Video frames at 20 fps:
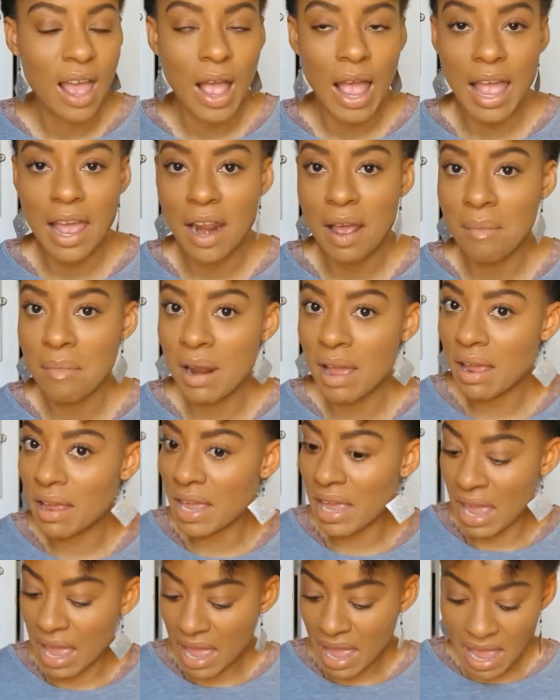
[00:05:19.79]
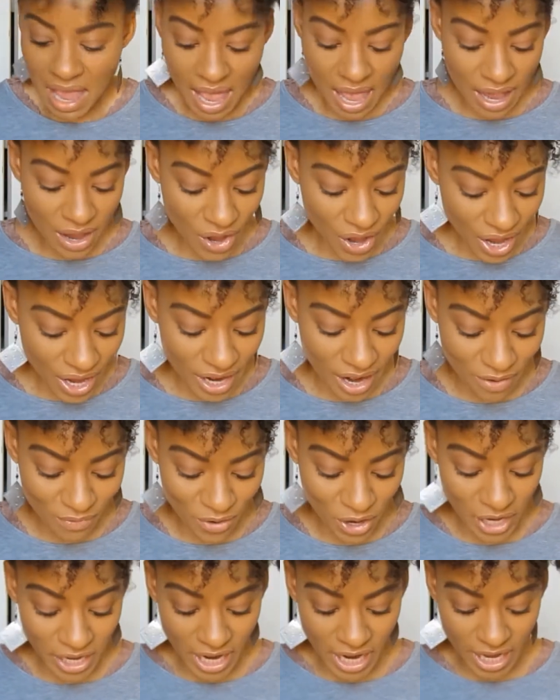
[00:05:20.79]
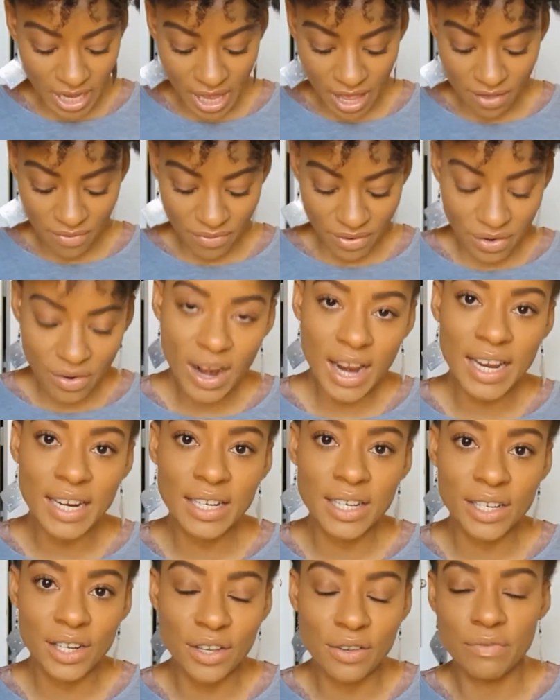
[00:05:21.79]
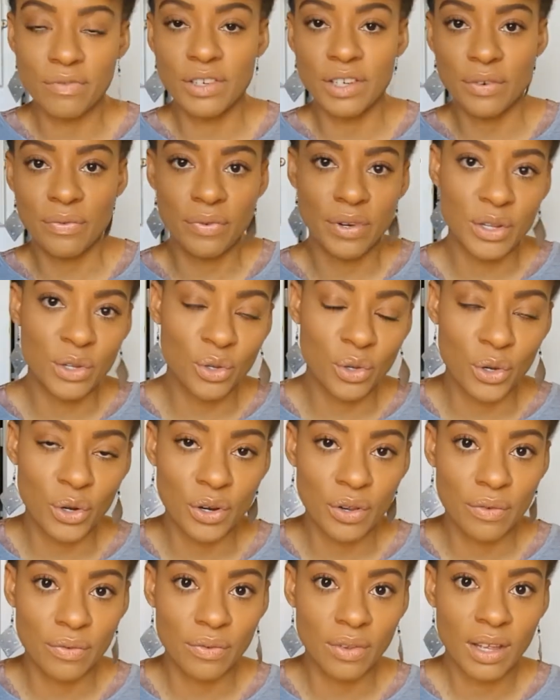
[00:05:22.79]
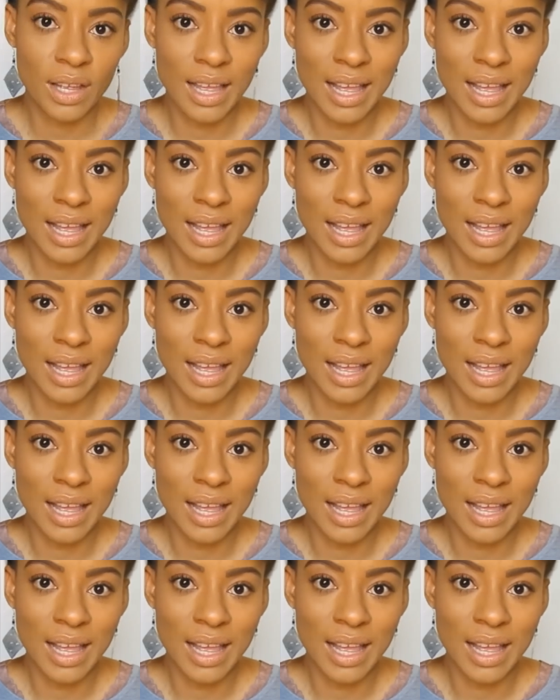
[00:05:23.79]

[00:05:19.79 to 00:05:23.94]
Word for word: and I'm like, hey, hang on, I've got like a variety of different sort of,